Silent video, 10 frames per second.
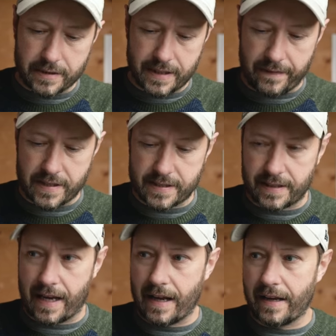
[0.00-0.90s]
able to get the
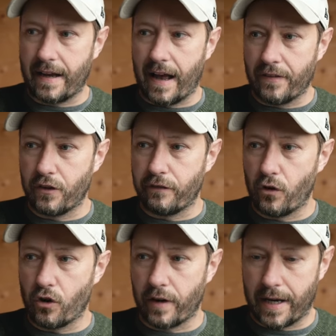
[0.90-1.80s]
sky and the
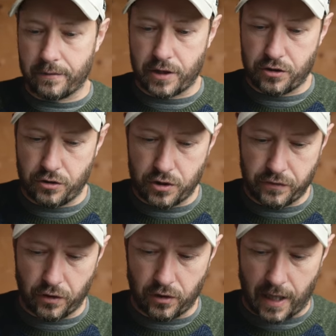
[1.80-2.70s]
foreground is
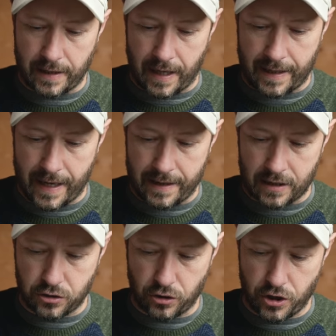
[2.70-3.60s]
useful. I
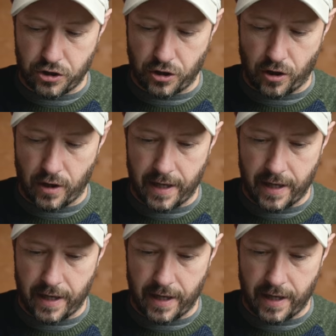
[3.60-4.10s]
took a shot